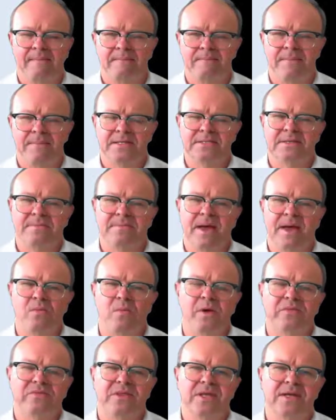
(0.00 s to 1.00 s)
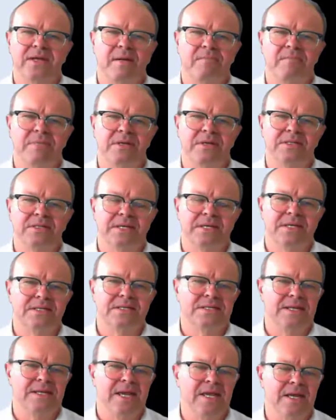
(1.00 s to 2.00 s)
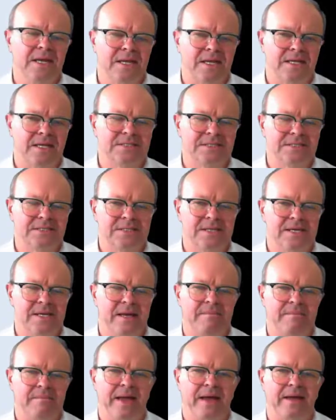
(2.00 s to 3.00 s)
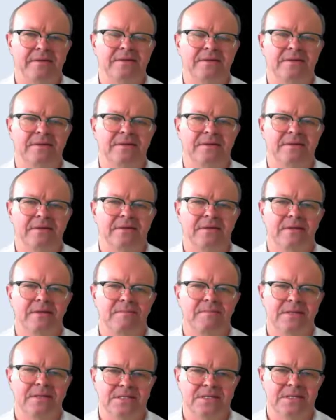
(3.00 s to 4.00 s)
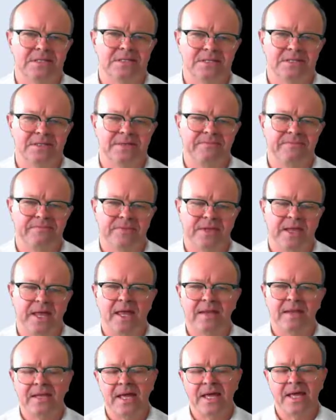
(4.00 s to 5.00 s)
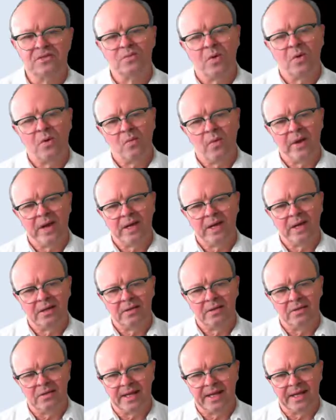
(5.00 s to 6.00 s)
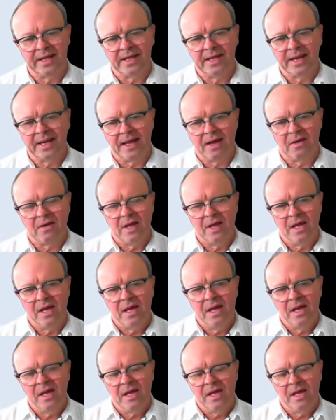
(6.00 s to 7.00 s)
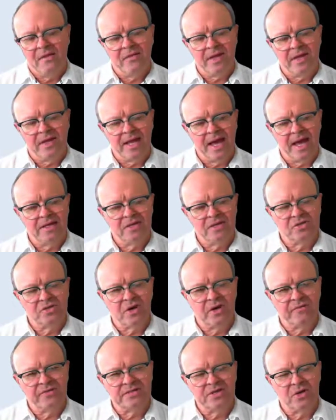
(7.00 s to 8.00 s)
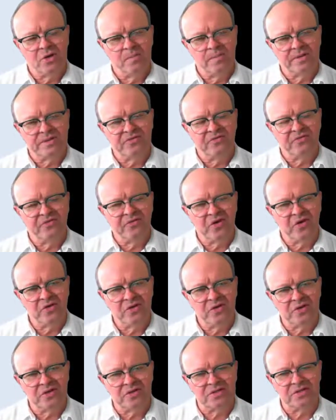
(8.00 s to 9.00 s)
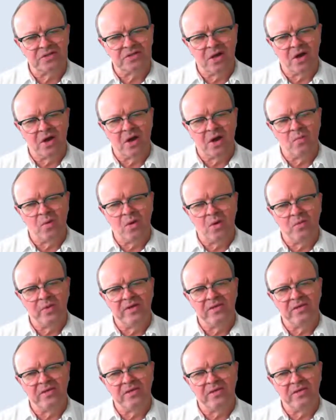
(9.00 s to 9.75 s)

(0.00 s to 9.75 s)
but it's about what the numbers can tell us about the business. And that's what we're looking at now. The accounting drivers help us focus on what we